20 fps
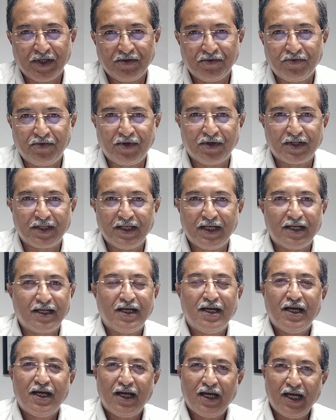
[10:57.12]
for
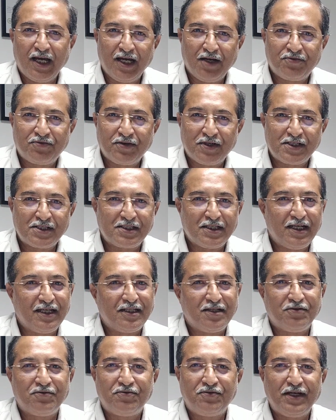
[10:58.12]
their efforts
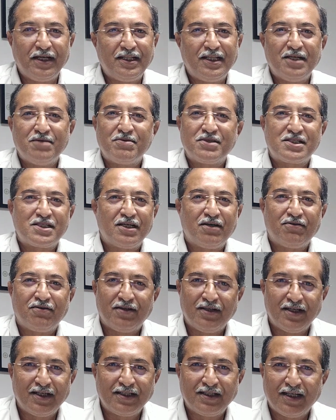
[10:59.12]
and the way they must have
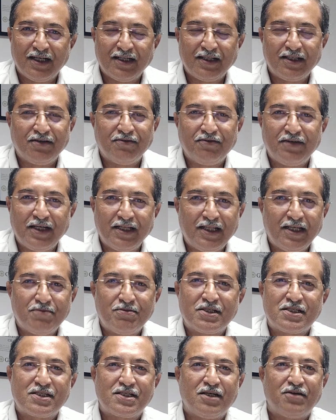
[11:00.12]
learned and the way they
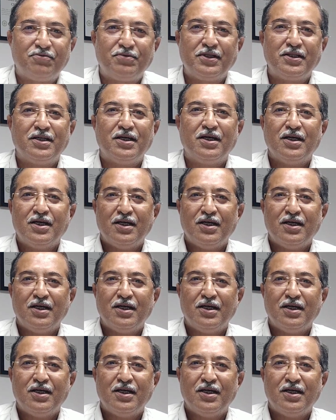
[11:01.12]
must have been